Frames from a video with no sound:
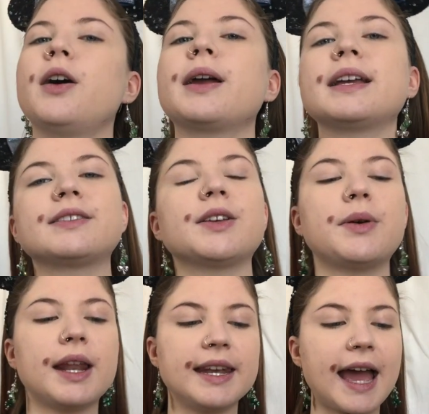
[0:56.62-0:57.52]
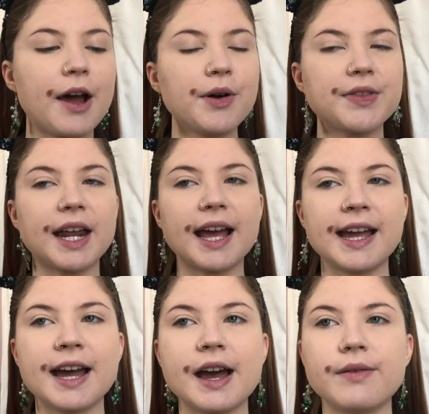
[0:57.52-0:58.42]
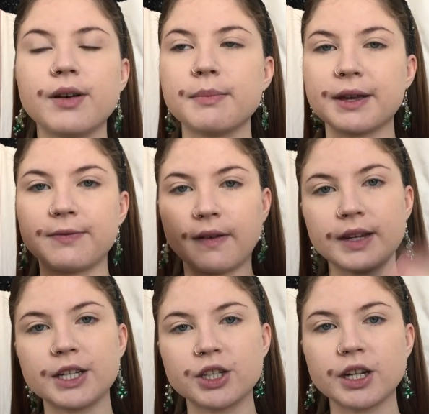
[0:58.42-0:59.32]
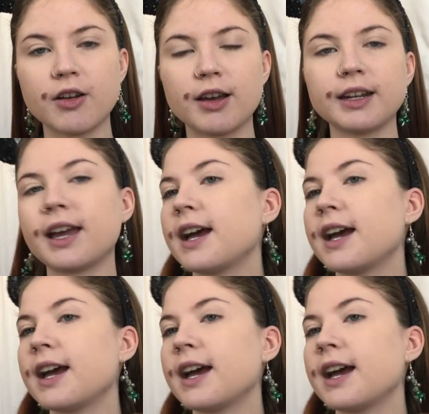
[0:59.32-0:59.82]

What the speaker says: Okay, so now that I have my foundation on,